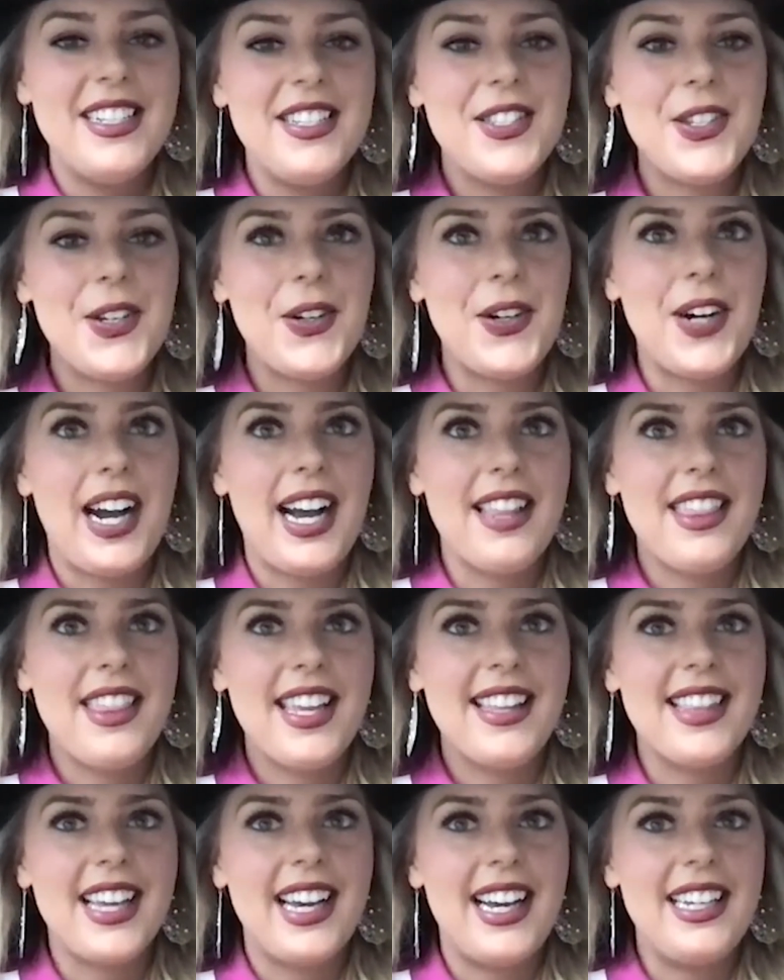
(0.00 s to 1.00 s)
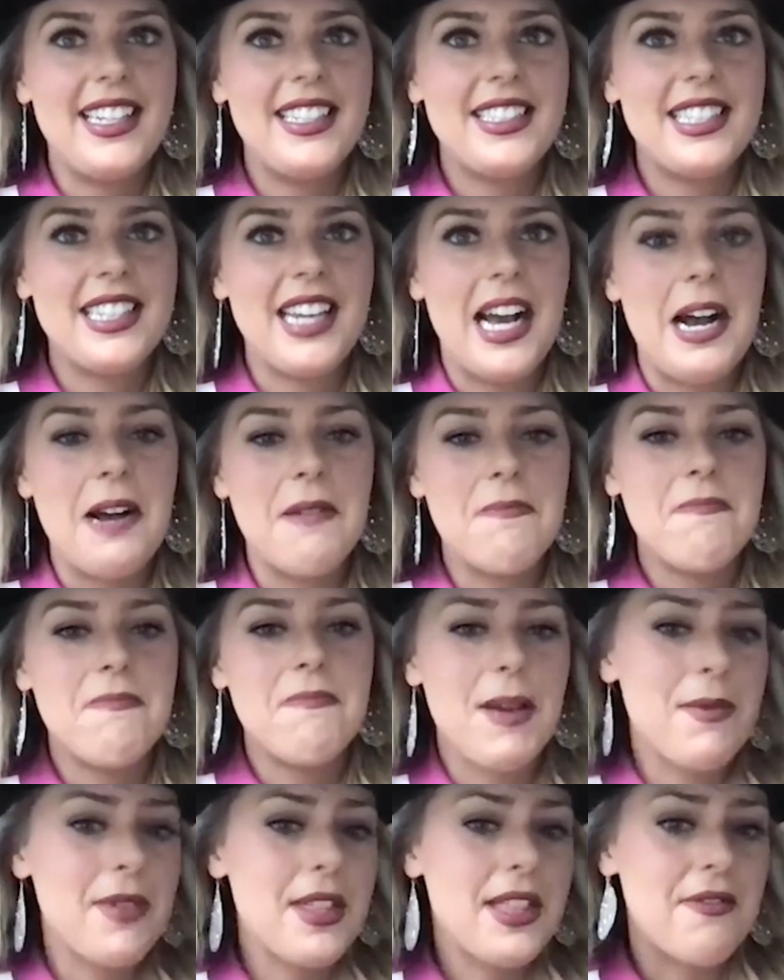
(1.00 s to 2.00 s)
So I think that
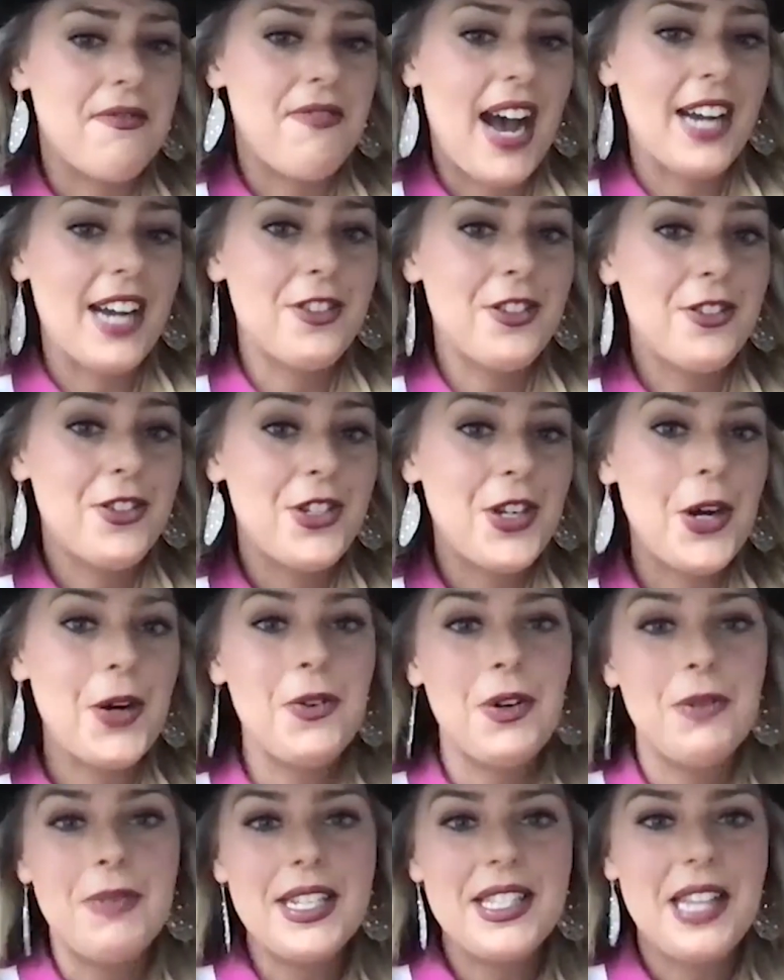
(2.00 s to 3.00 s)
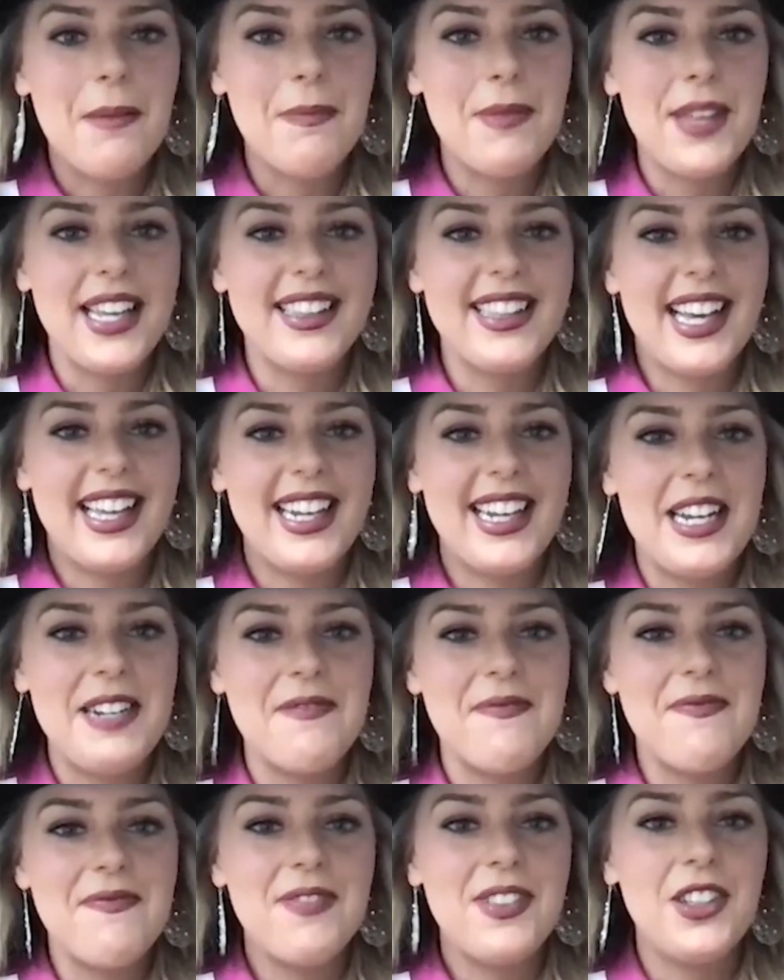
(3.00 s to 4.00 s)
maybe the fashion show would be something that
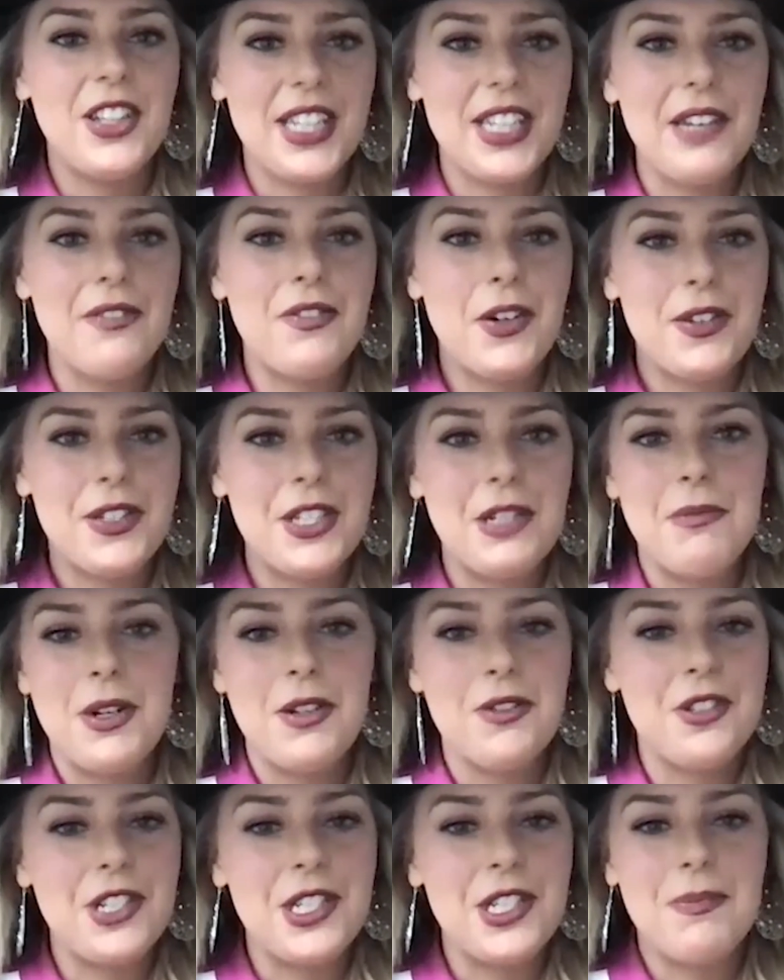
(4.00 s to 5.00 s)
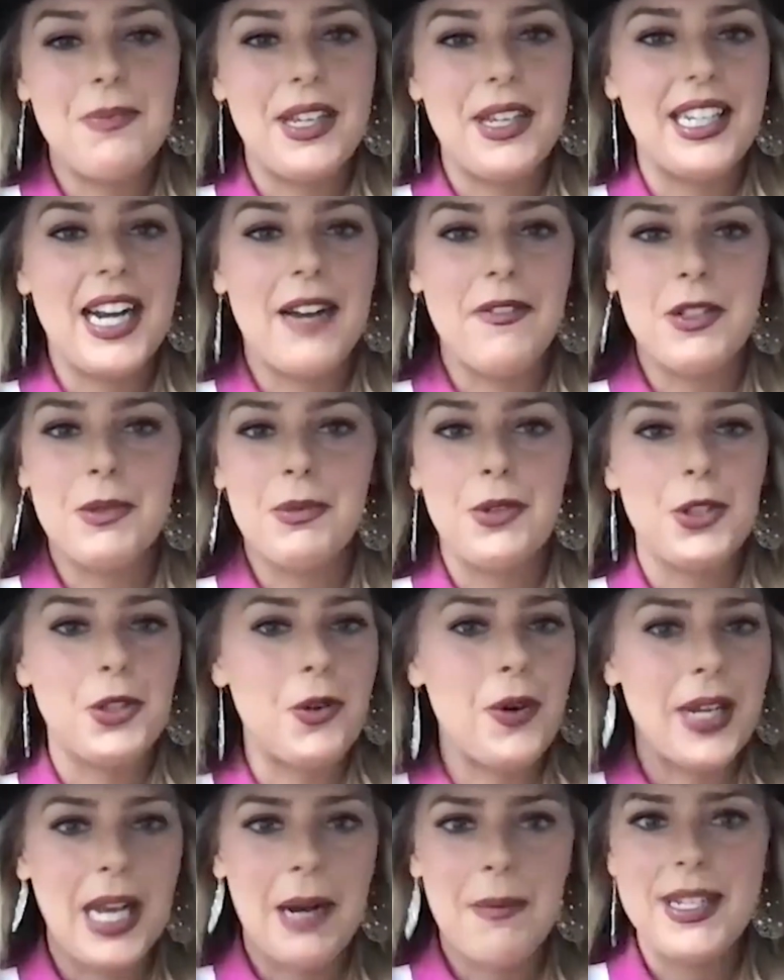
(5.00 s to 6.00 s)
I'm looking forward to most, just being comfortable
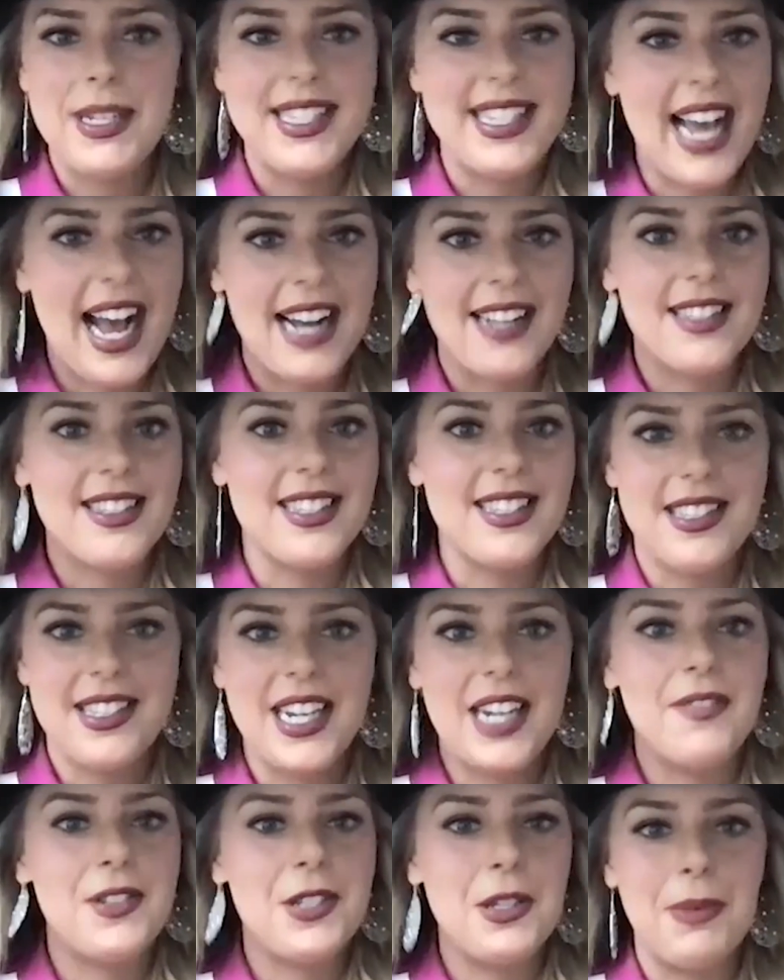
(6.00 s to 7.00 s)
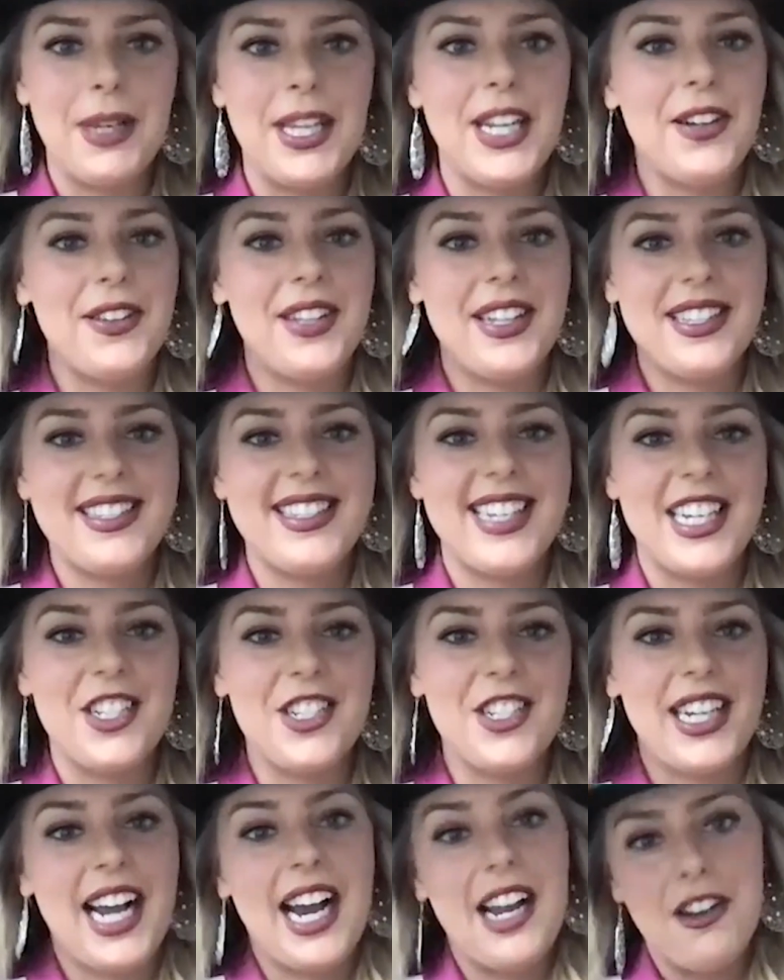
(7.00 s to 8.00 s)
growing up in dance and stuff. So being on that stage,
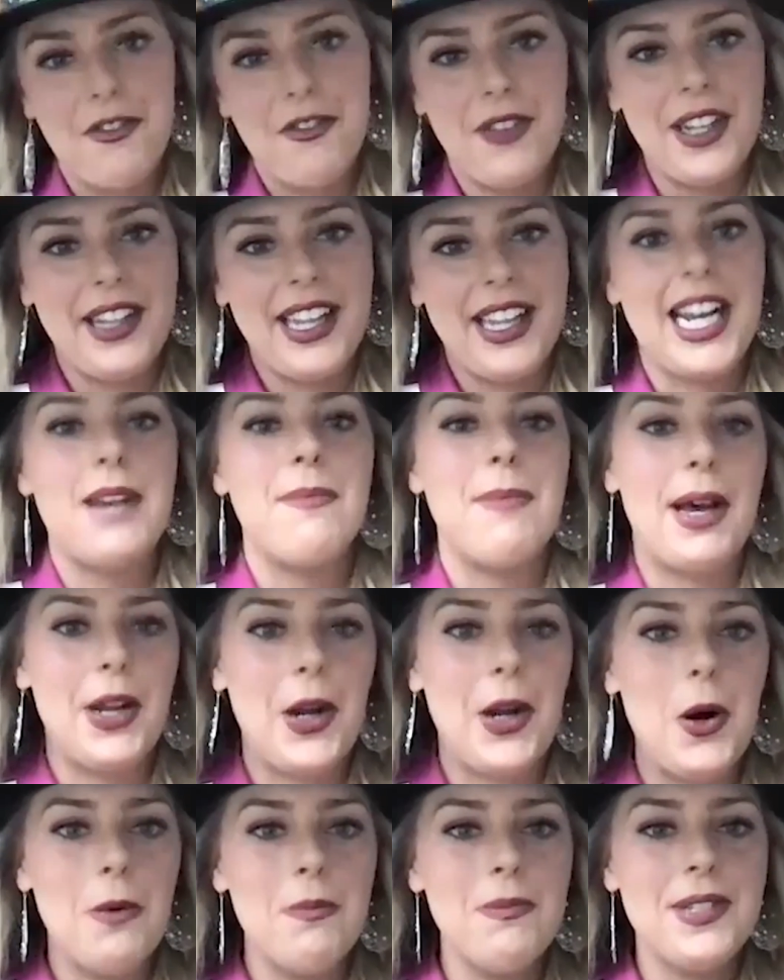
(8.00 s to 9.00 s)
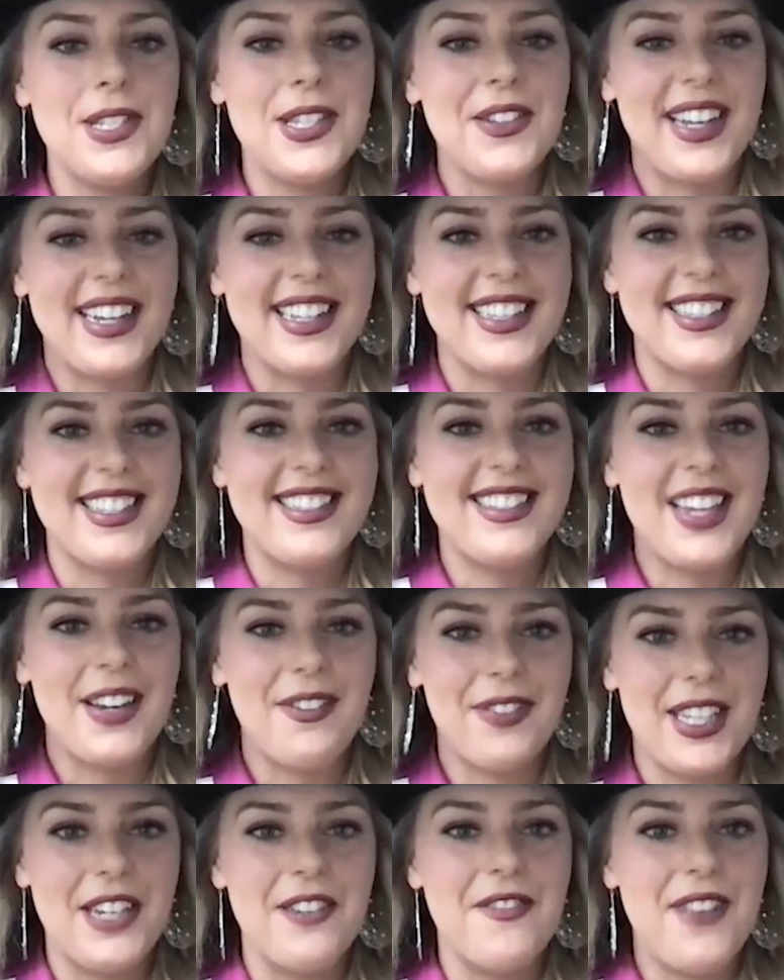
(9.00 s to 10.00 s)
I kind of feel like I'm at home. So that's
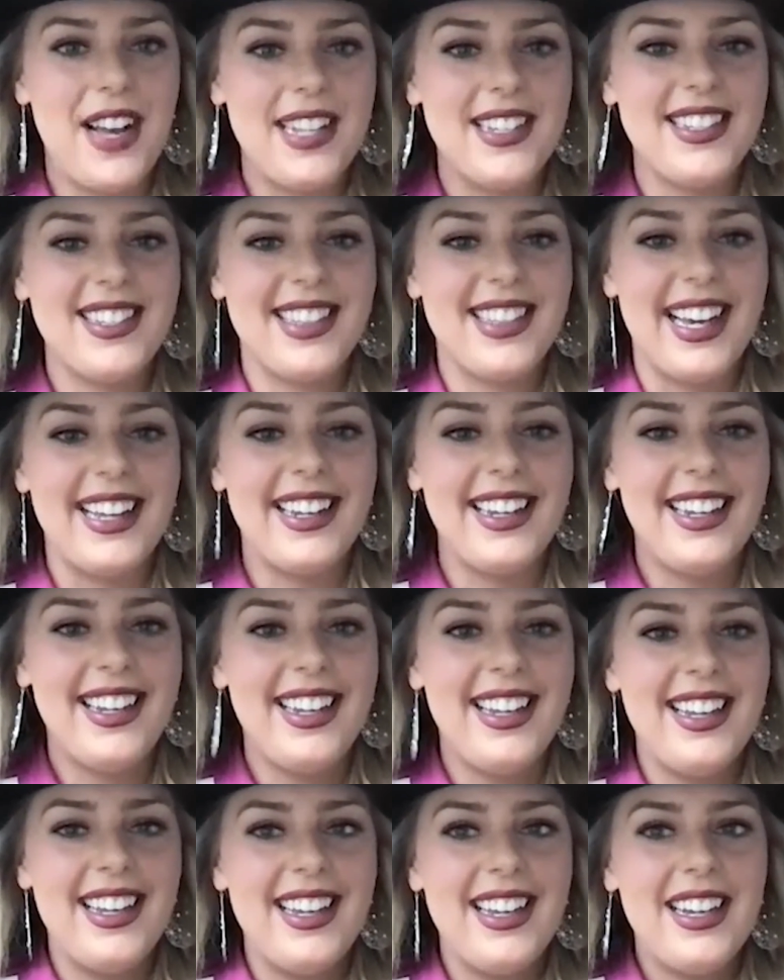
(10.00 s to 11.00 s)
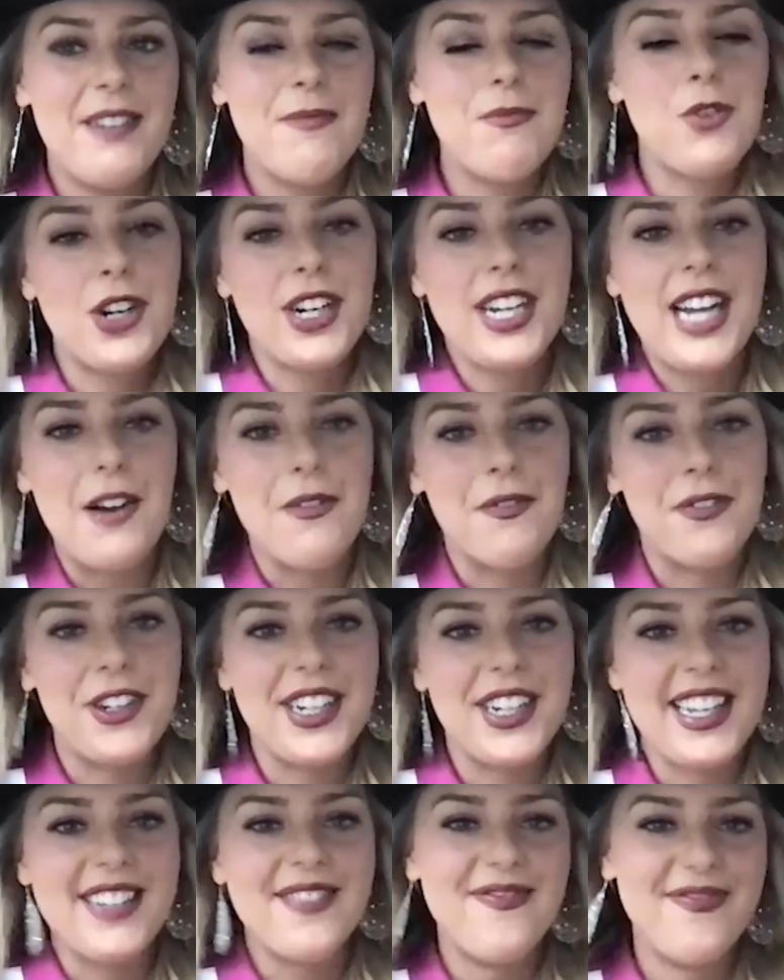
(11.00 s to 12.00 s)
definitely an event that more
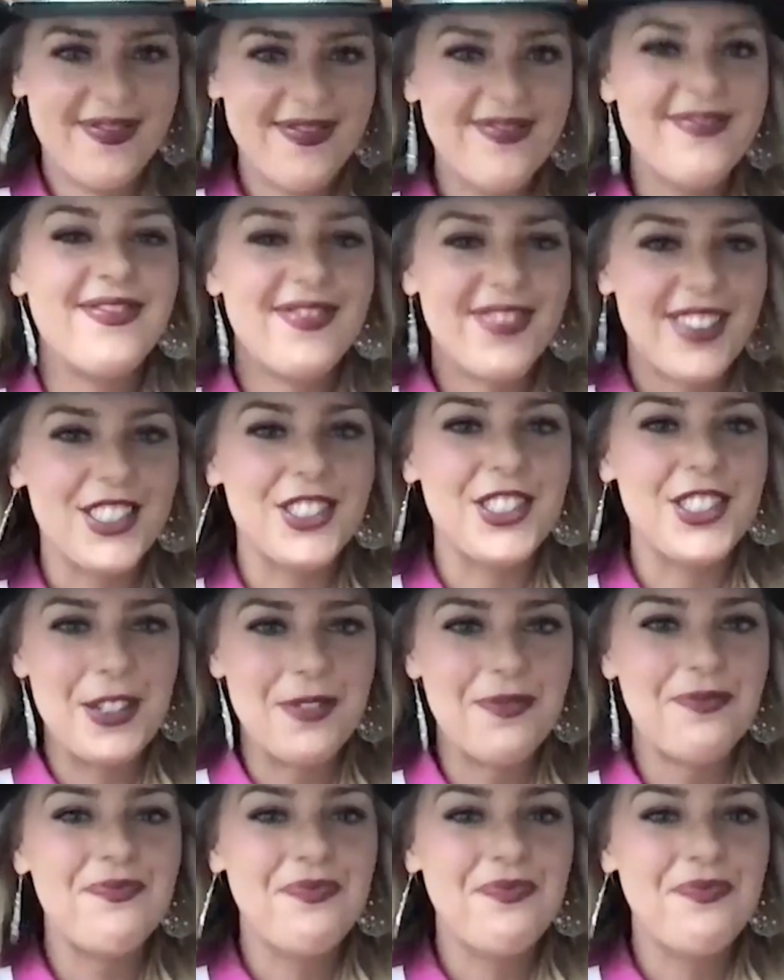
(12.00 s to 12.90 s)
comfort in for sure.